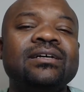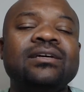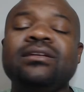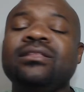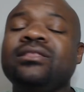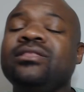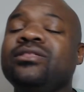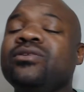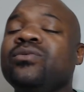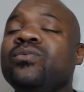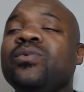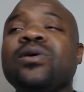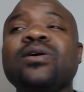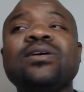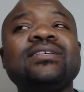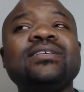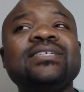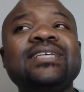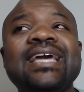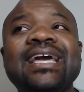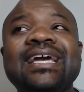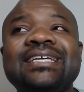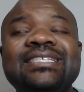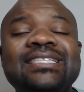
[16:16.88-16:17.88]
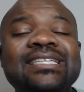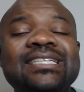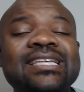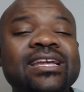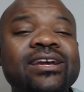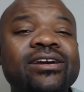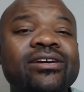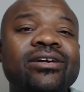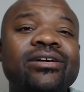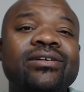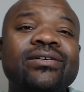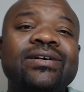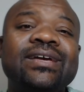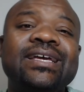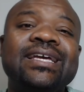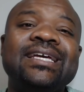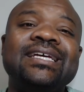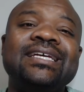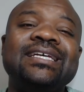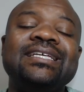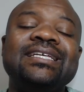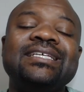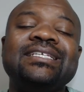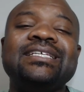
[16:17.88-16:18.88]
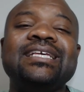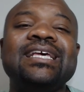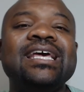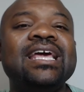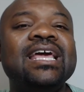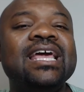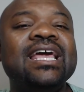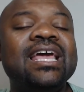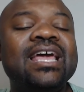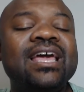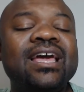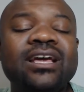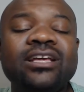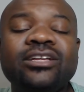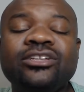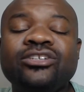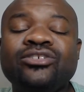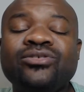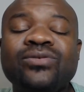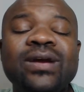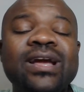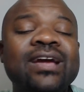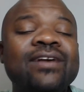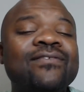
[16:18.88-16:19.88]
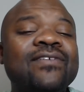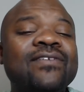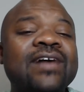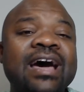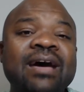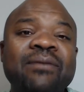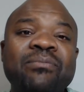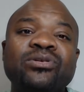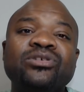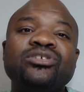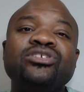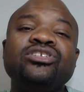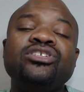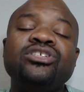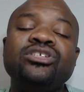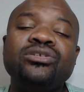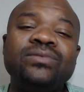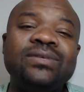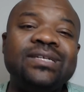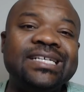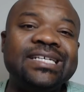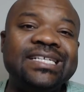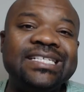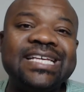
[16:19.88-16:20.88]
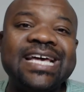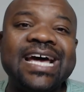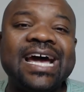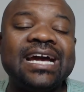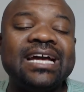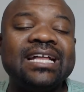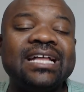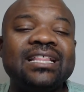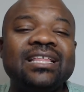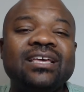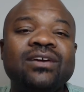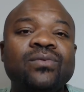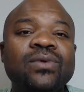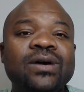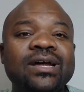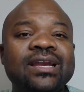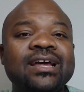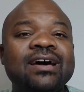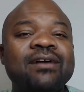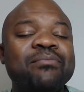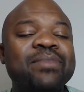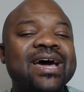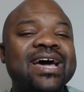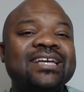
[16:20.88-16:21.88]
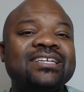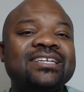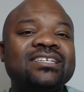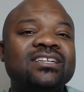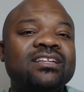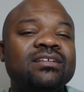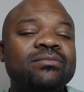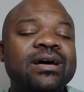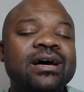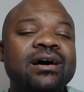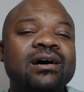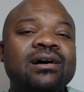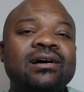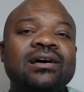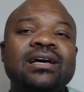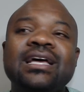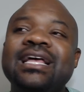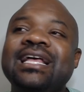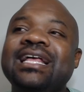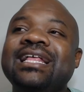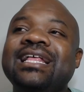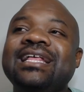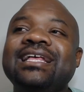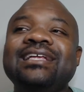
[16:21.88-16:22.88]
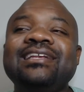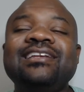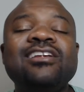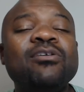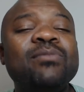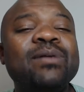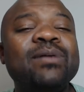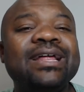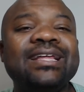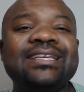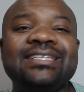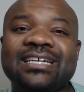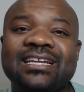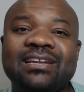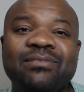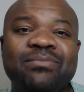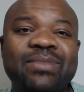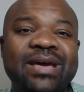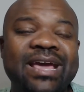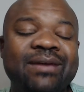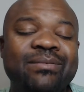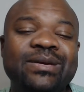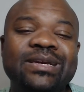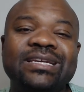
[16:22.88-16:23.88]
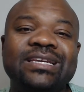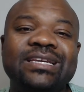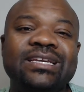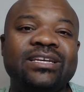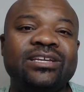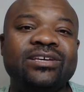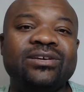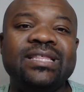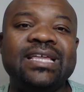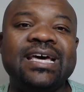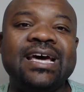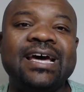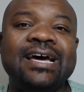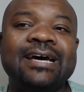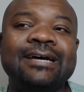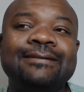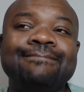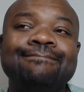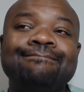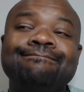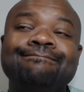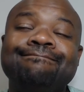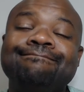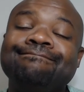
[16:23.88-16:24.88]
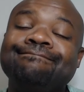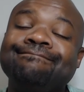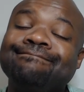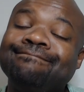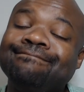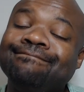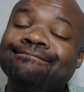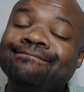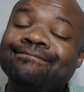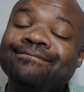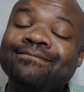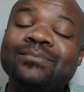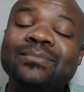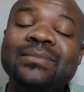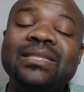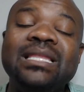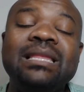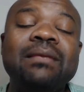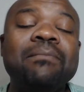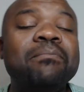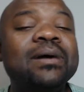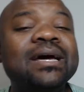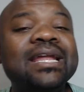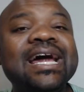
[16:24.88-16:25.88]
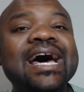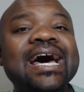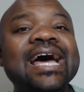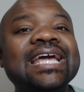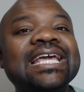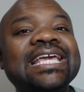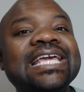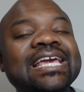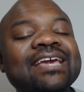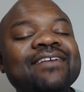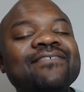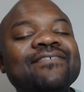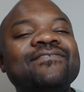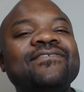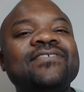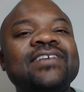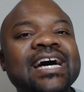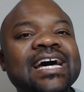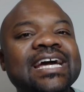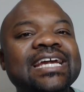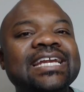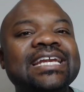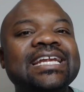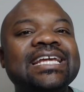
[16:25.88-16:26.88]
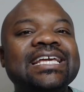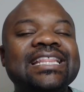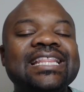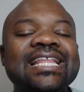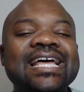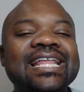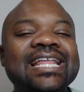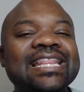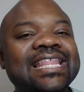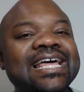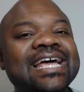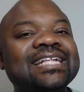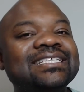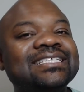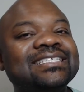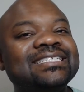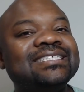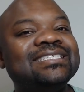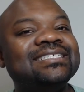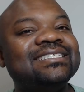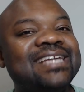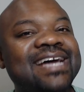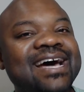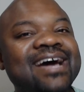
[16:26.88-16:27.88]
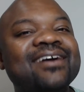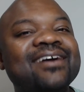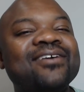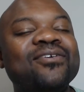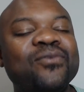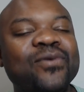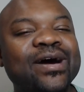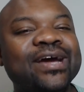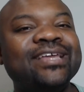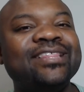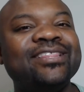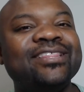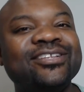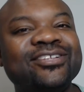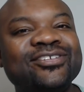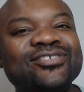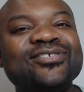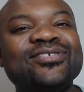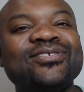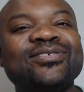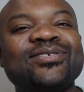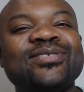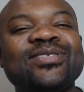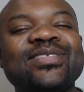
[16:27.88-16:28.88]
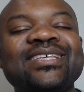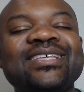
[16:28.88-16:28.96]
The worst case scenario is Dre, if I pursue exactly what I'm passionate about, nobody's going to pay me to do that. But I keep finding that that's not quite the truth.